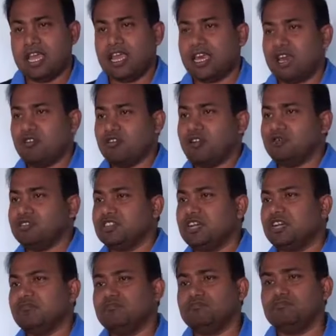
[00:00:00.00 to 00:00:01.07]
Now comes
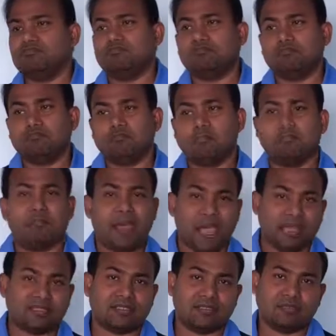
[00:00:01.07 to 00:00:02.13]
the
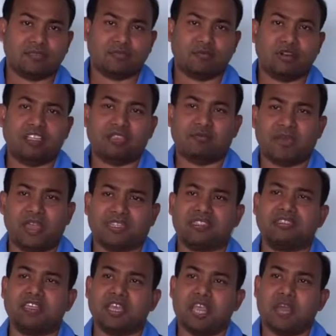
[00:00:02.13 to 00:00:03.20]
PaaS. What is
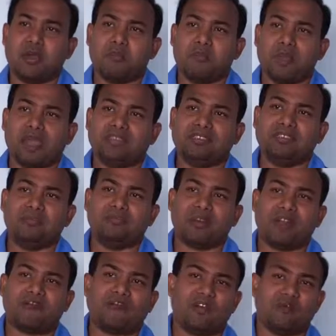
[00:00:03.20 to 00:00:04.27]
PaaS? PaaS is a
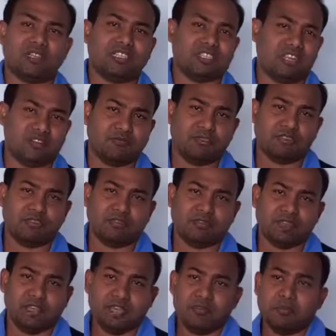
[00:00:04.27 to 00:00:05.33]
platform as a service.
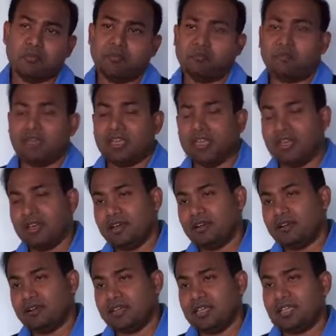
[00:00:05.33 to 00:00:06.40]

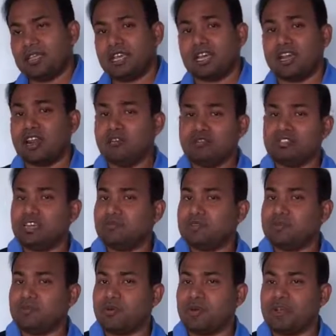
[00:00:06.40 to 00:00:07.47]
Here the cloud
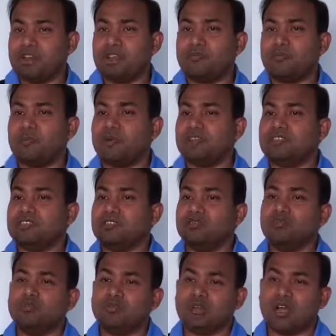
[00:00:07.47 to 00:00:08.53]
service provider provides
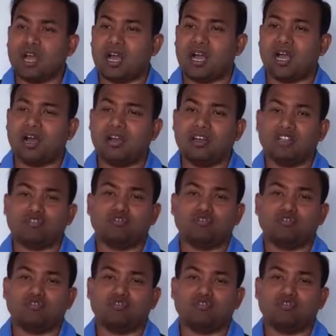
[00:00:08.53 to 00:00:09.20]
you a